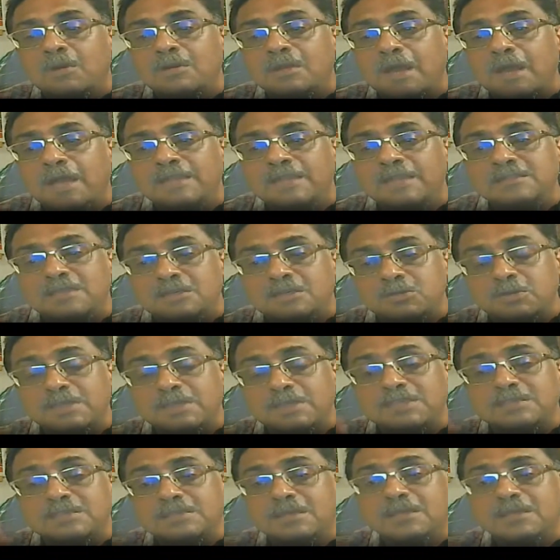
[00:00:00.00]
answer to
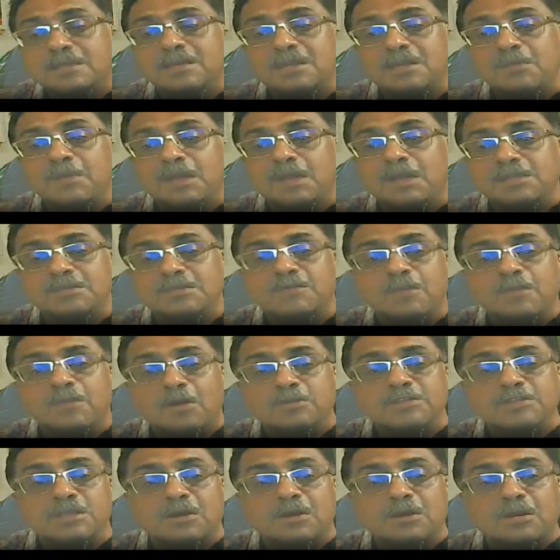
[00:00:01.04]
his demands of
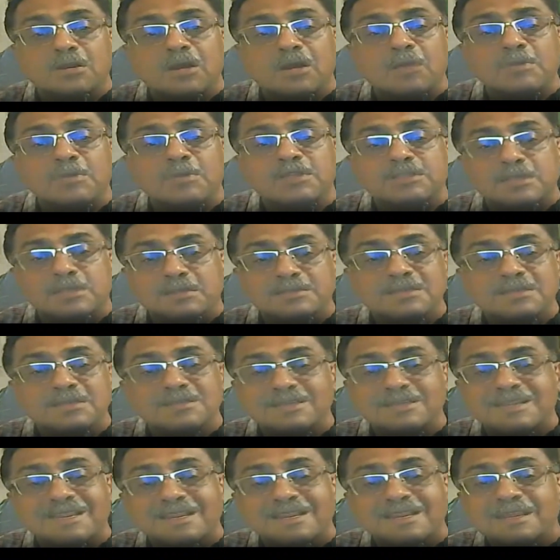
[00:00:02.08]
logic or common sense,
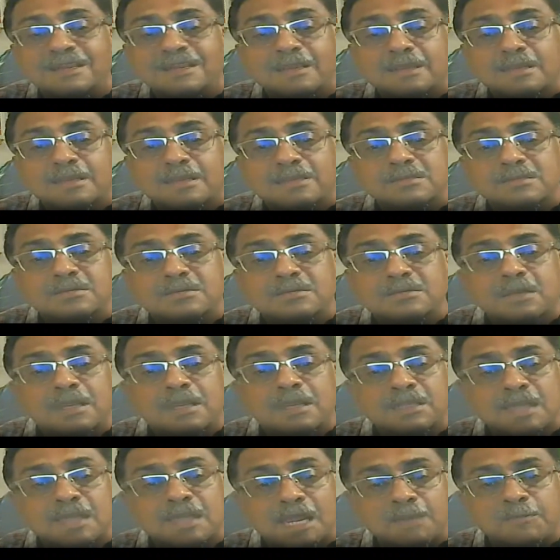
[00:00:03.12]
isn't it? So
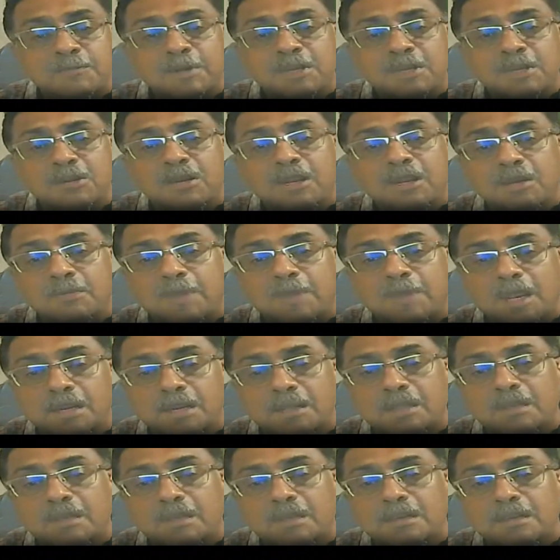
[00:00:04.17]
in that particular
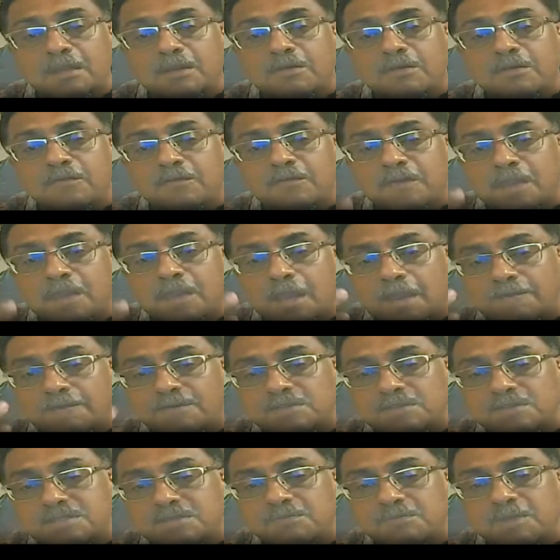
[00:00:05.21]
manner, we have
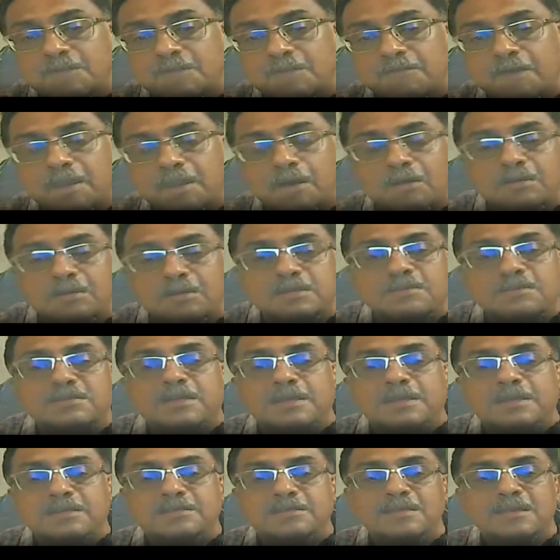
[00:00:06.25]
to simplify all these
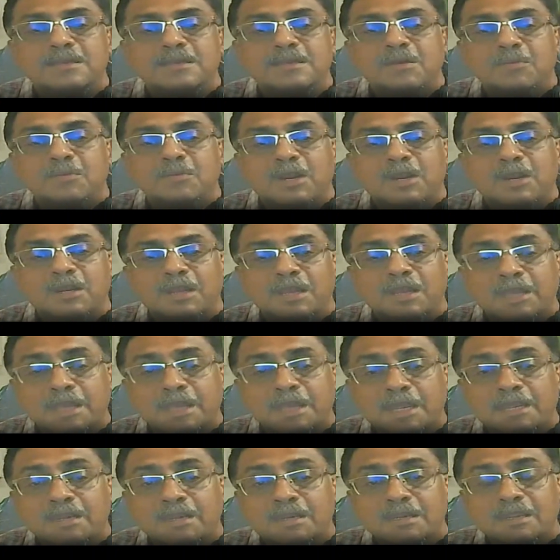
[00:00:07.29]
things. But
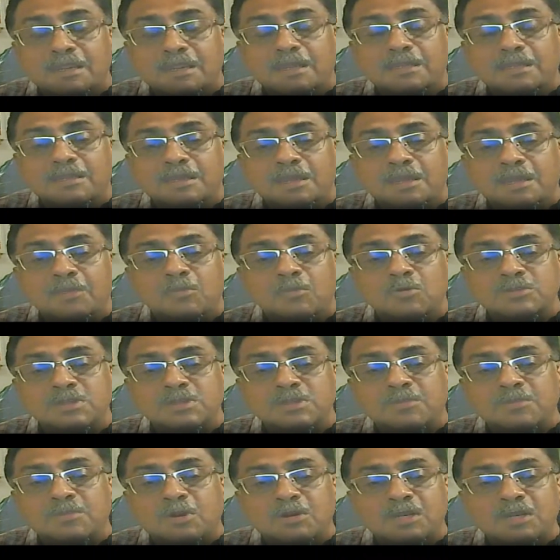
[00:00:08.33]
again, the most
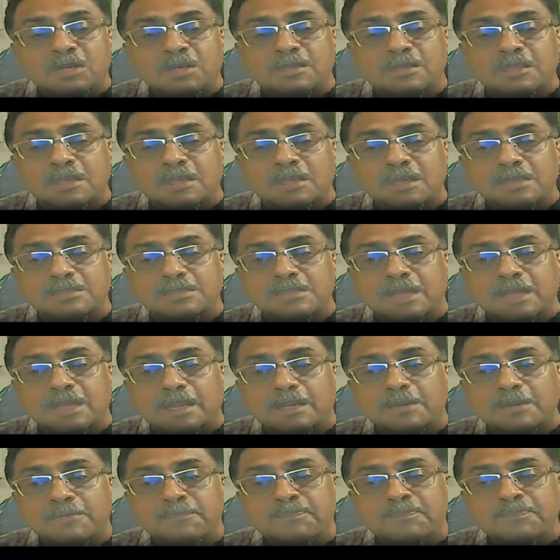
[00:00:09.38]
important thing is that